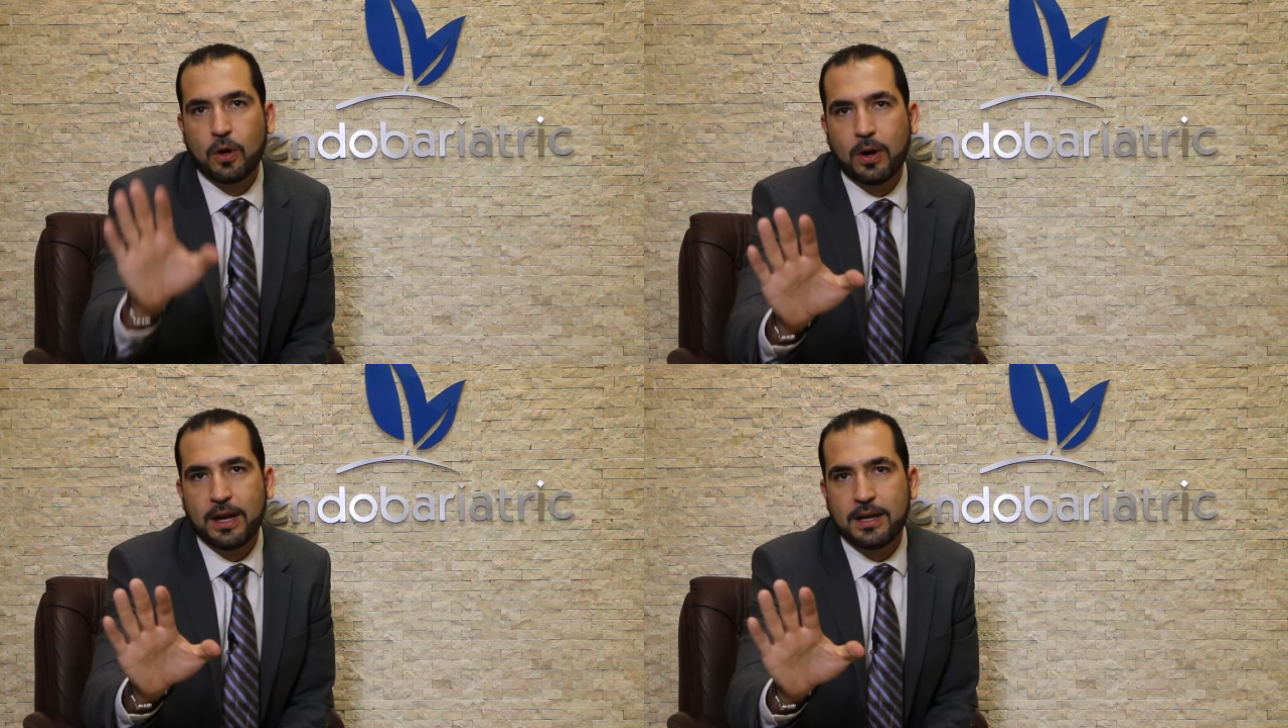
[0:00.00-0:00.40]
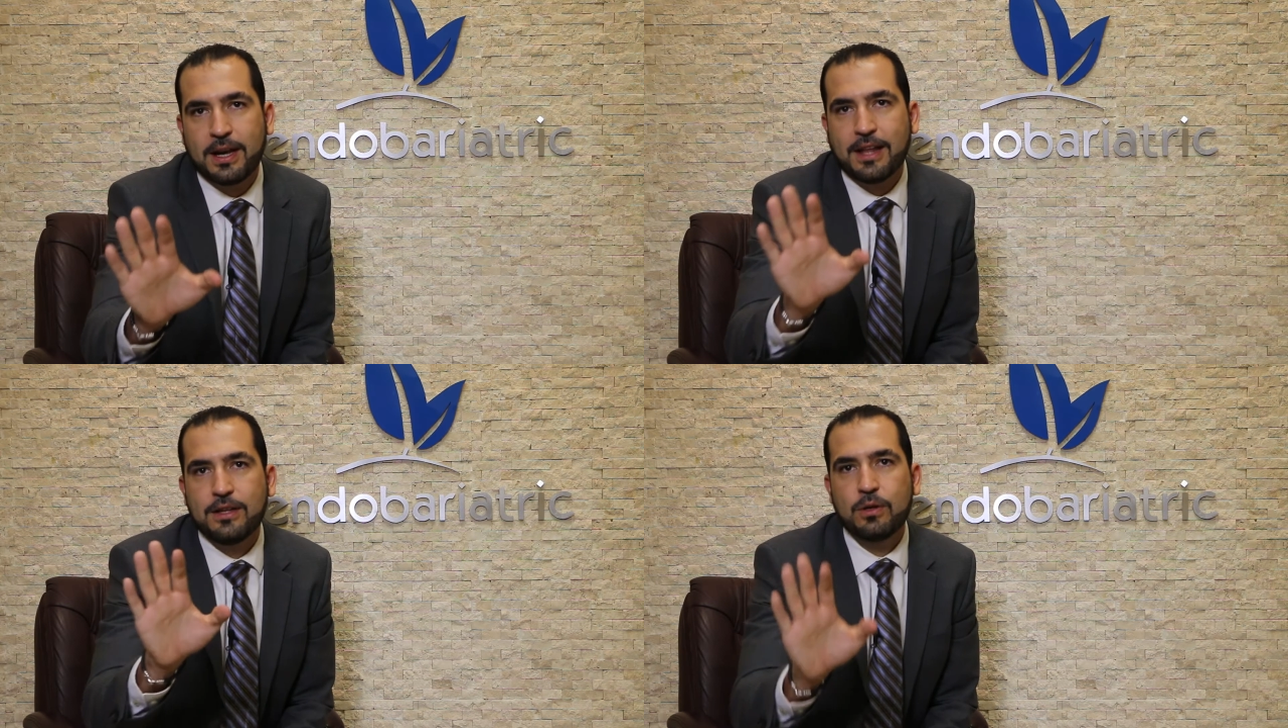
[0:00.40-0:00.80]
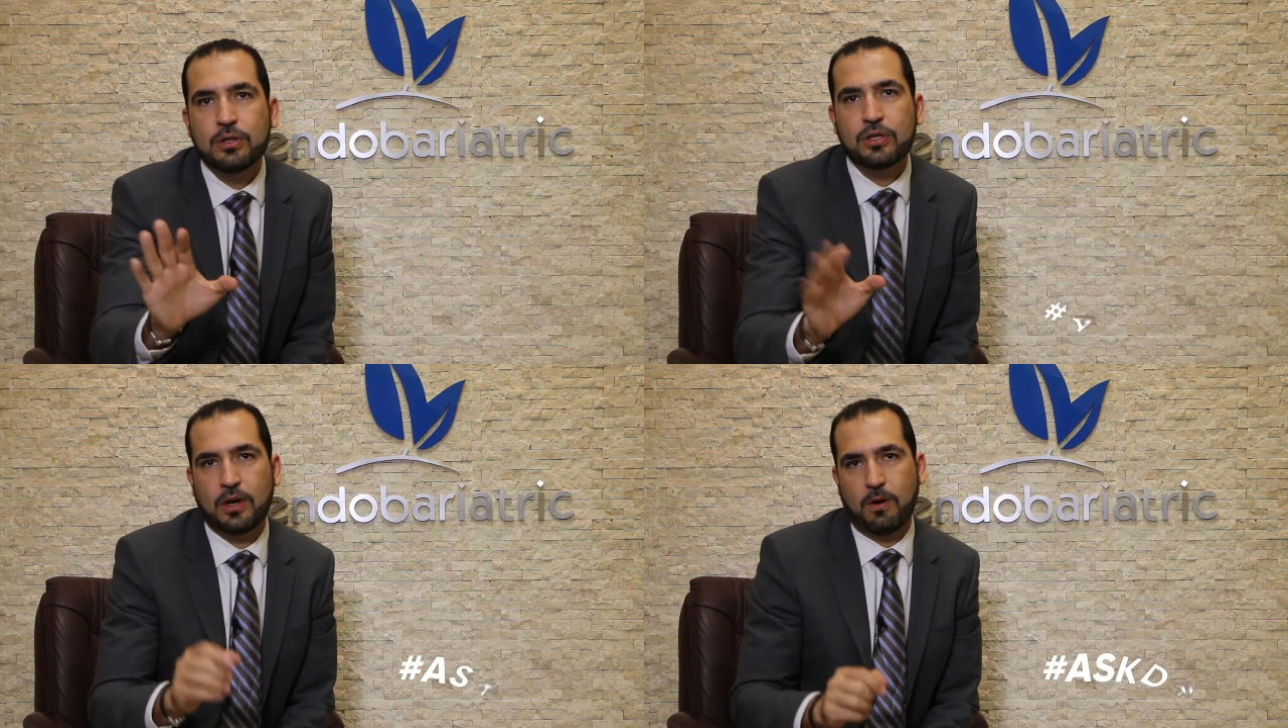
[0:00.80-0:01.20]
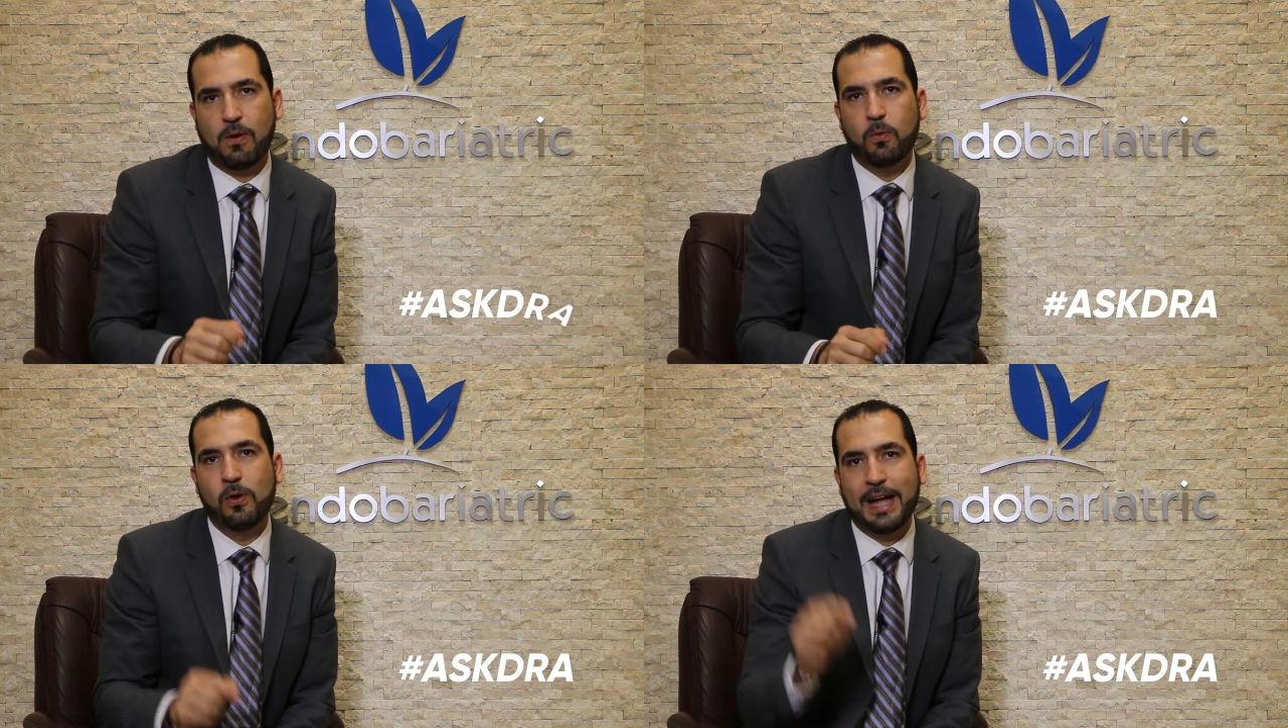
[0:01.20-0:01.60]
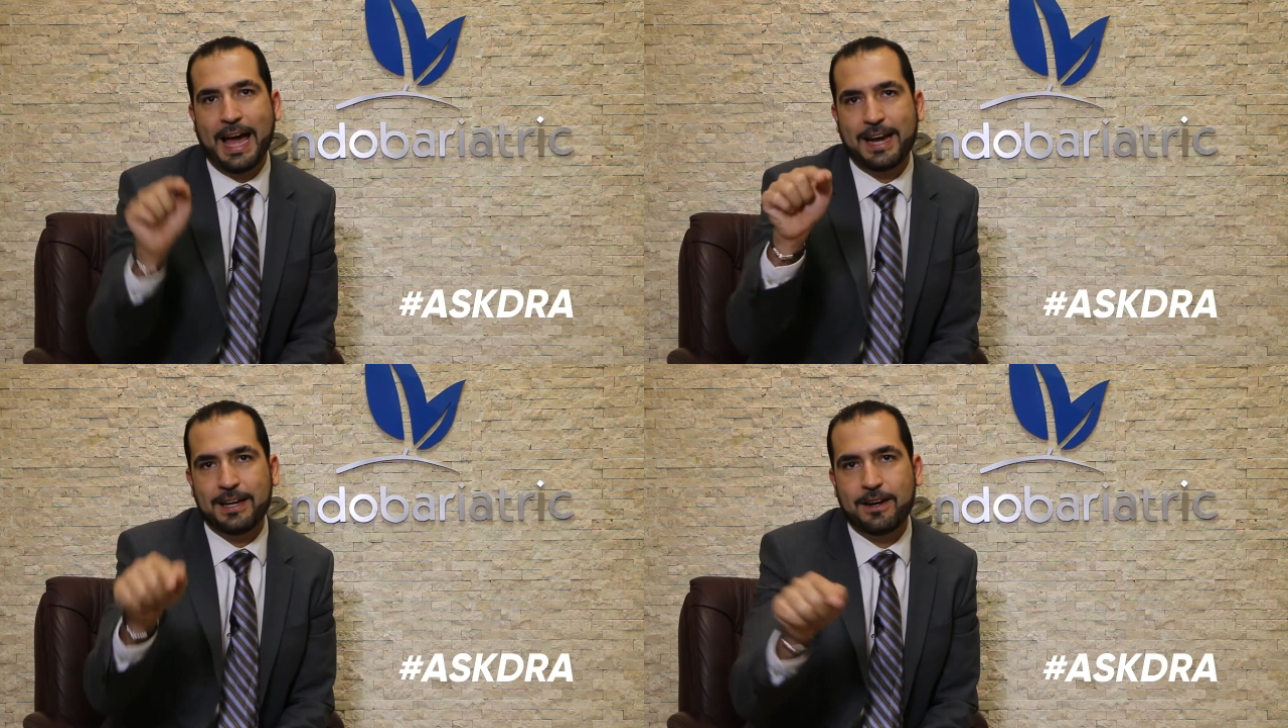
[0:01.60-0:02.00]
go ahead and do so. We'll
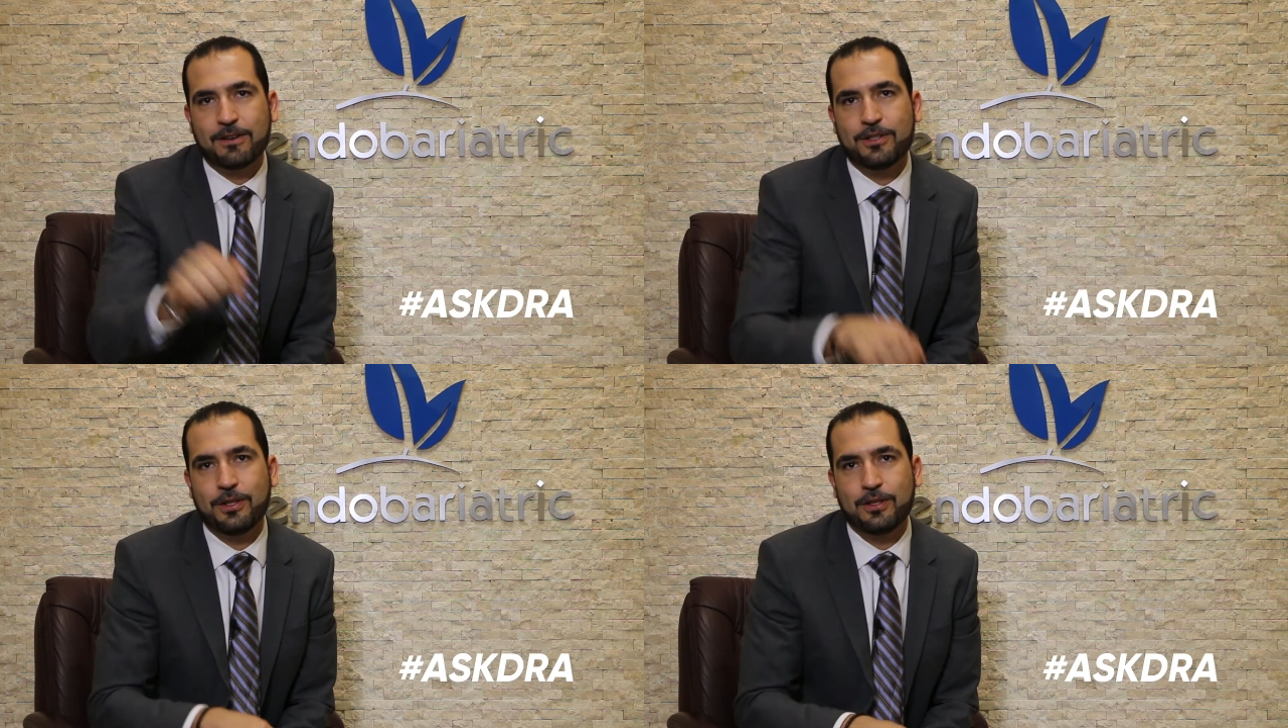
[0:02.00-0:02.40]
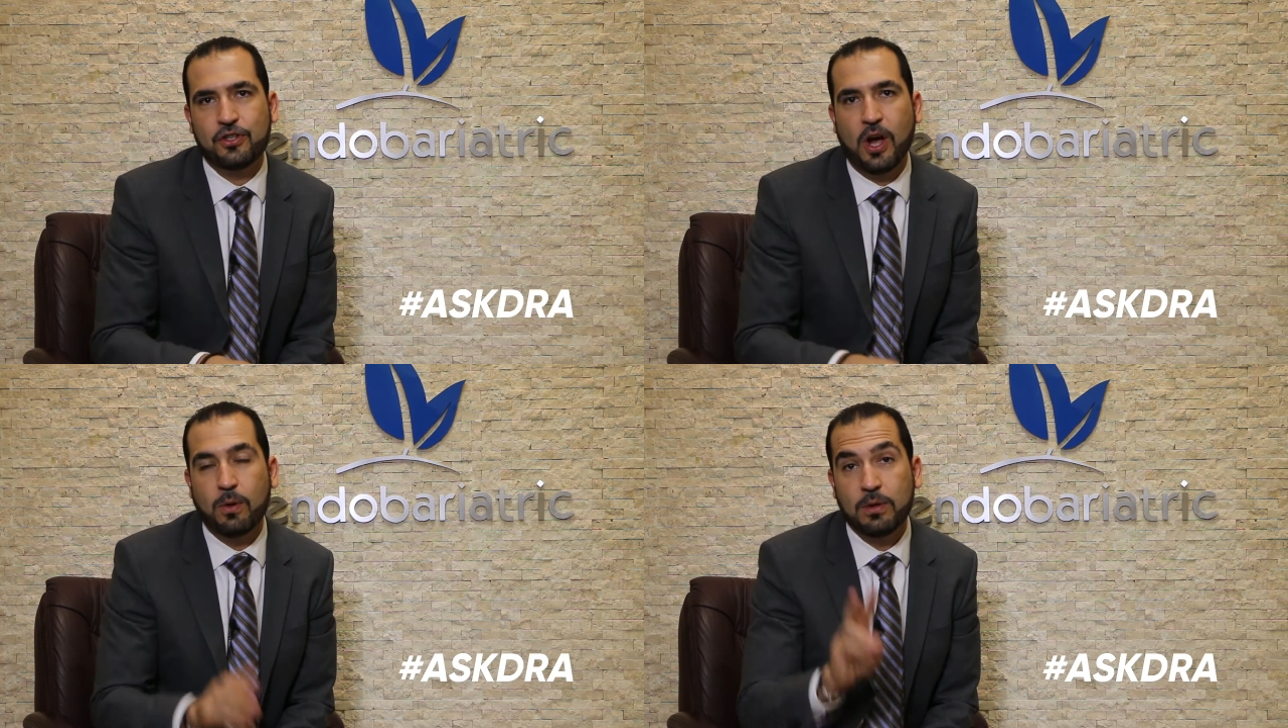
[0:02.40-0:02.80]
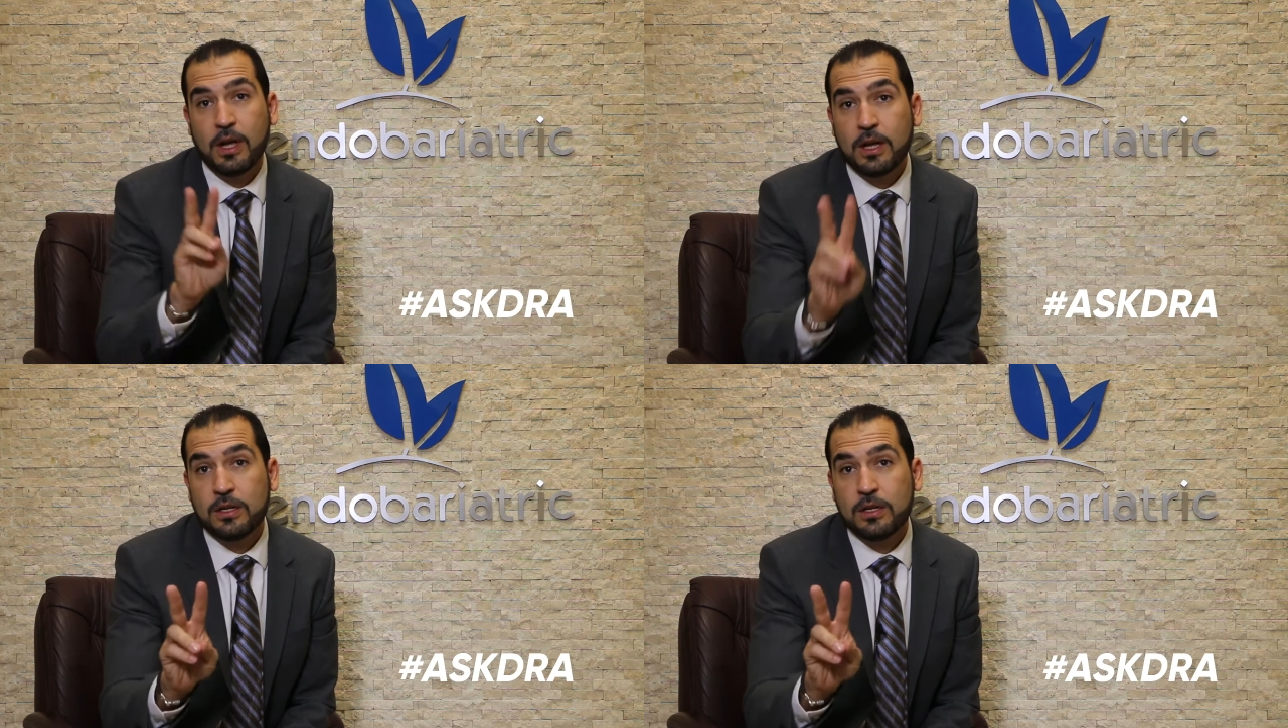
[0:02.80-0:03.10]
add it here to the show.